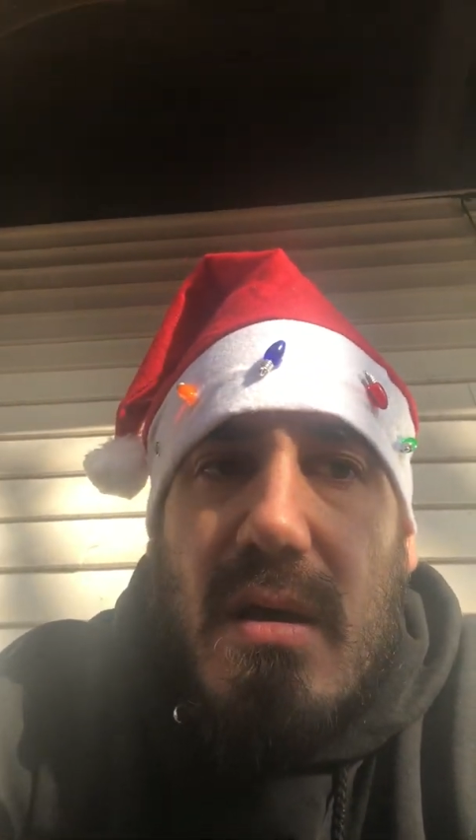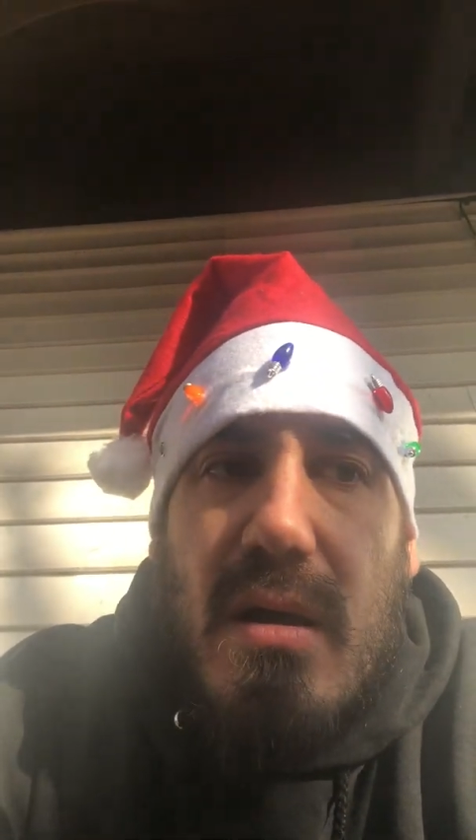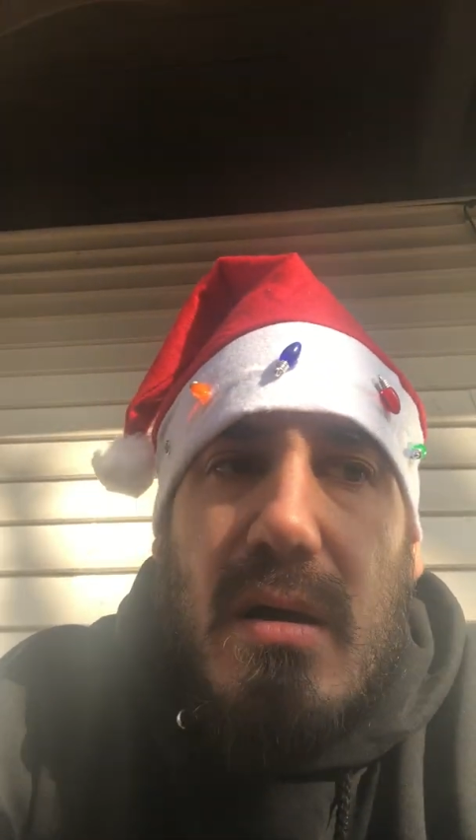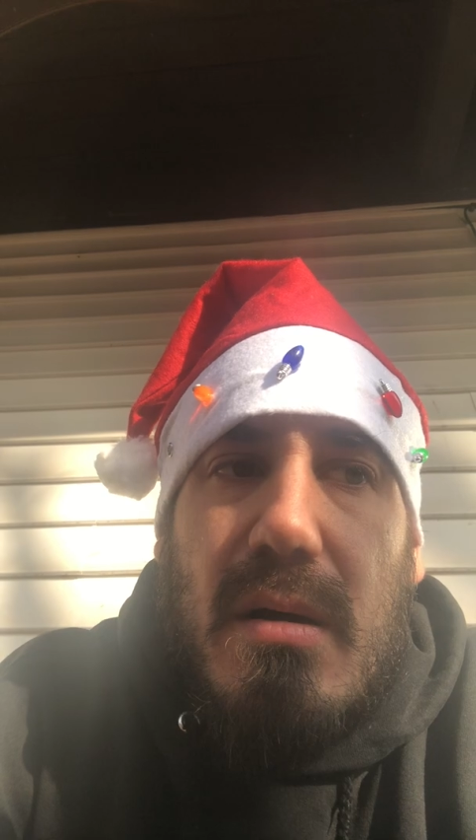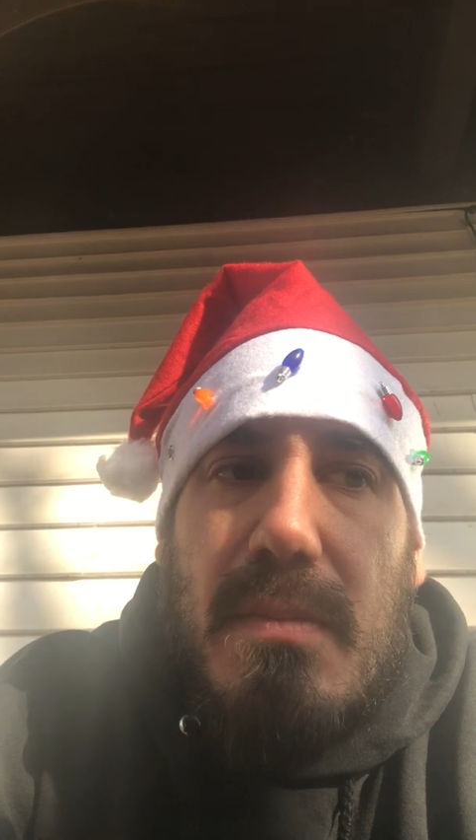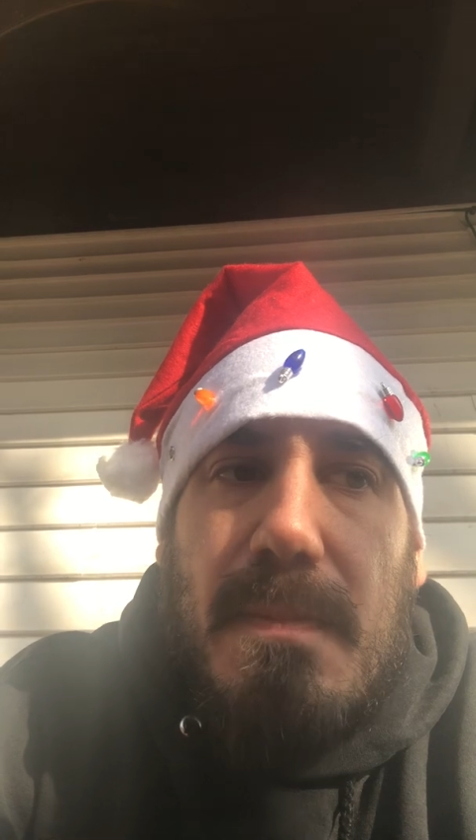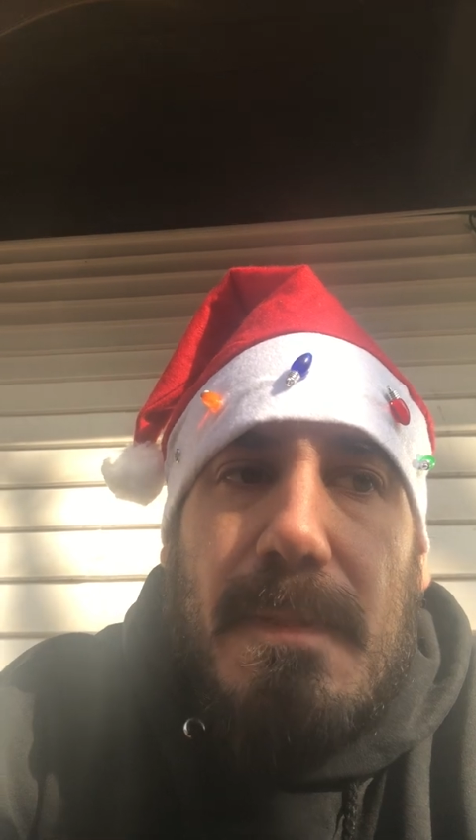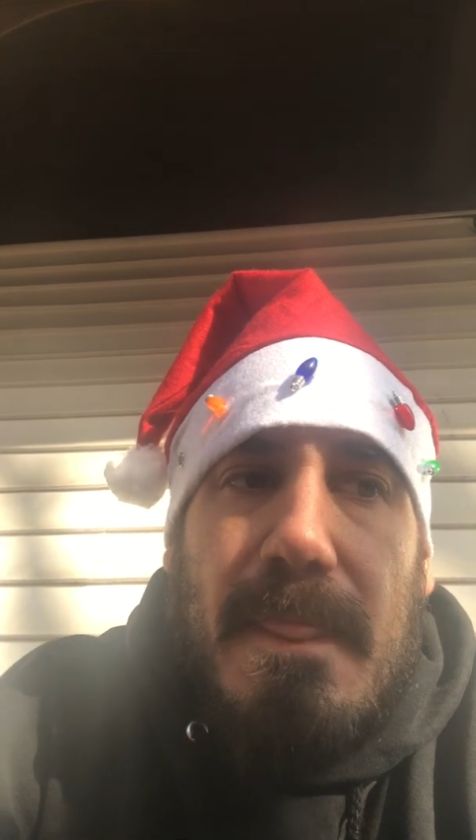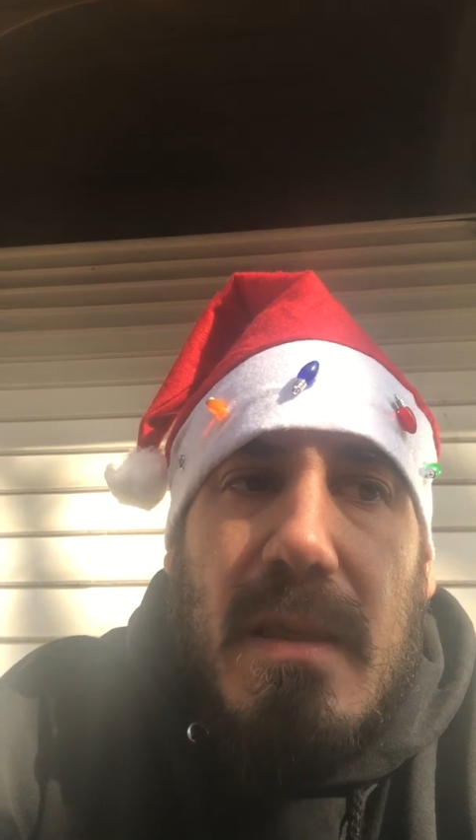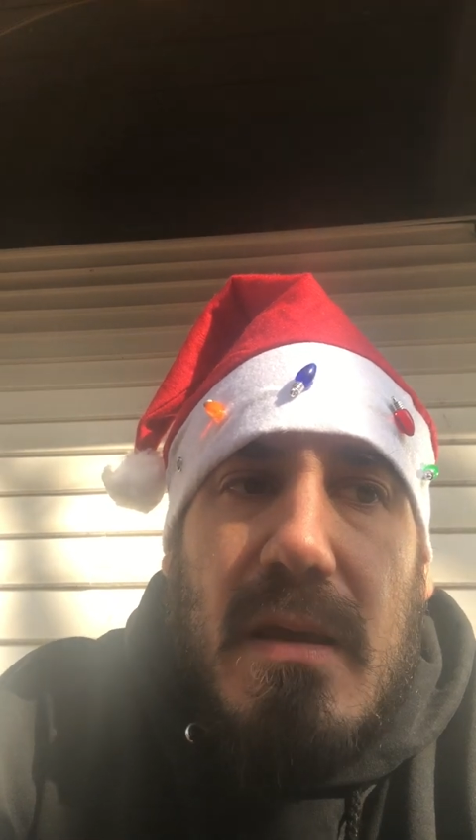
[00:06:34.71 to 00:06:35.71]

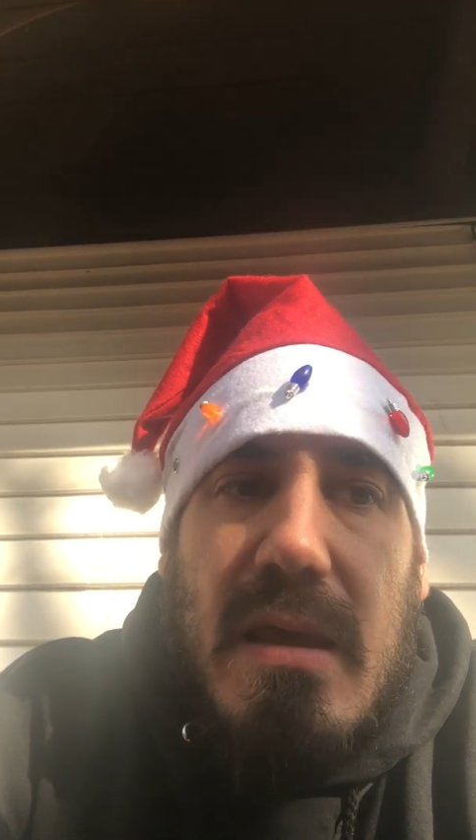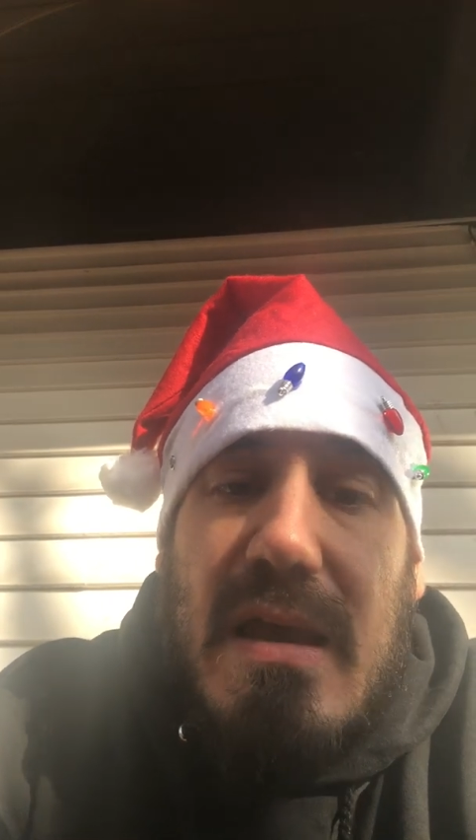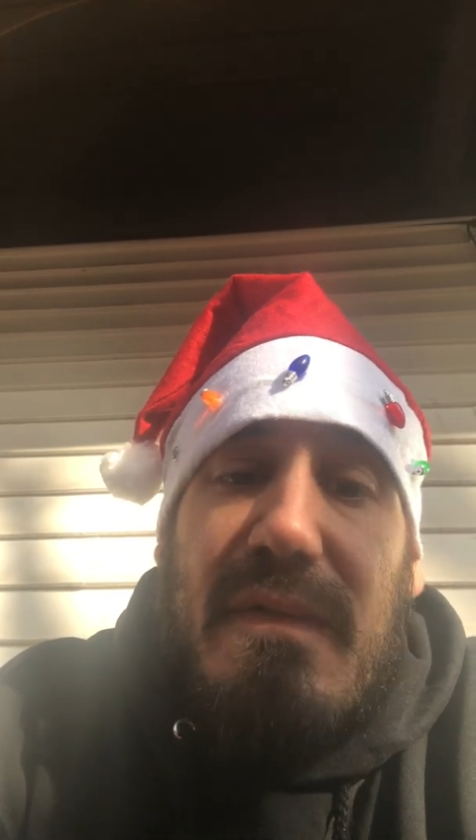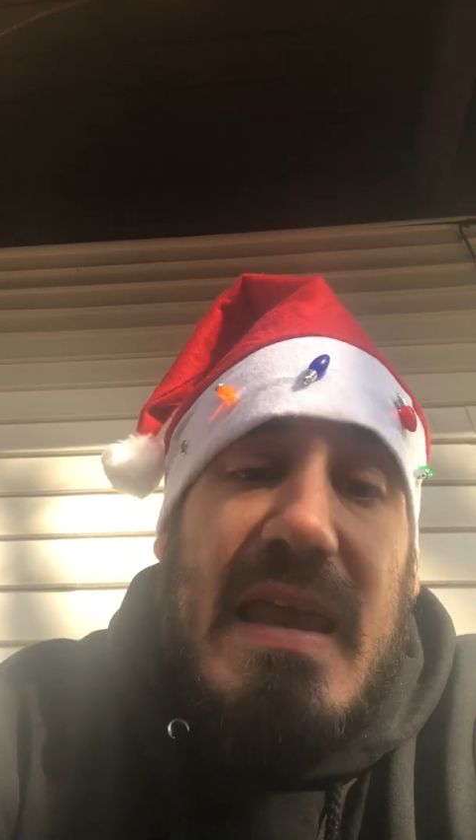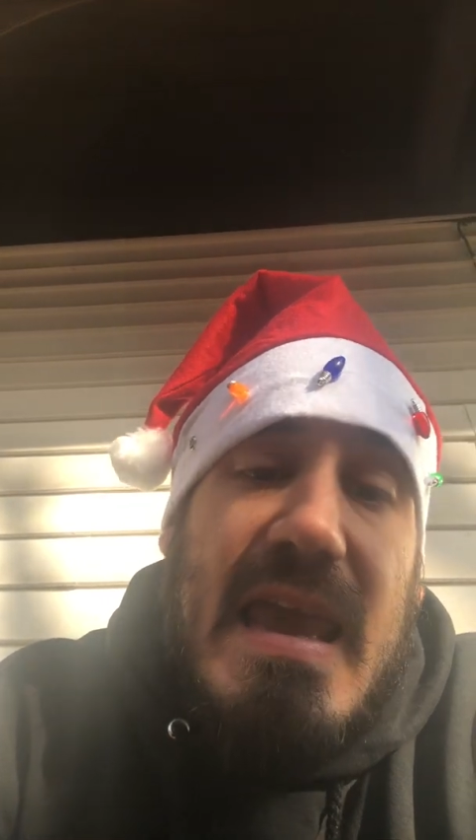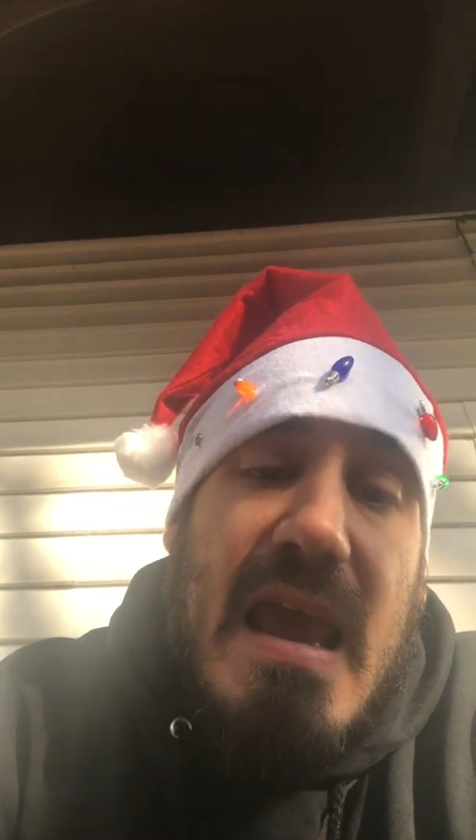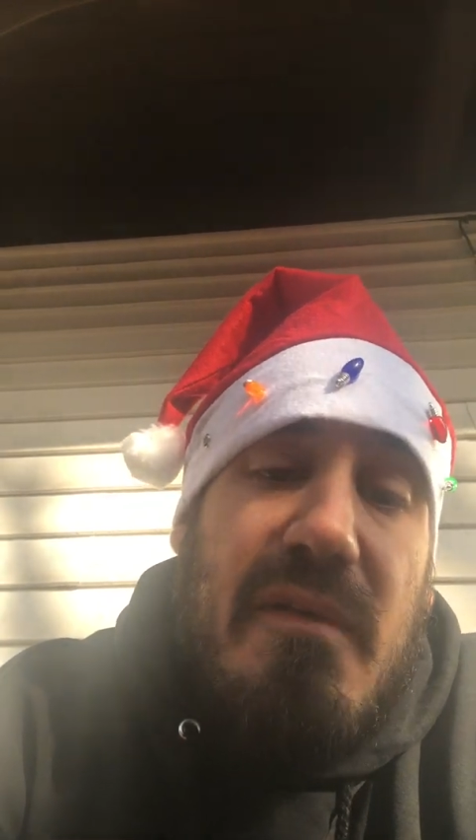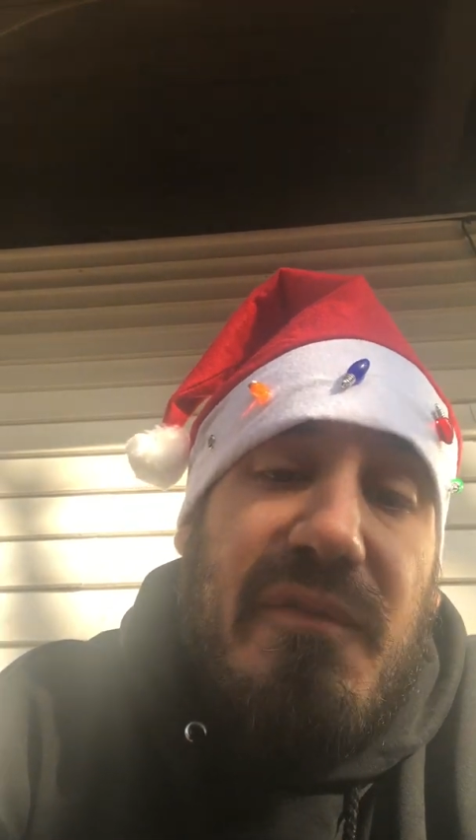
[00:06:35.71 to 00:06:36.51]
If he can't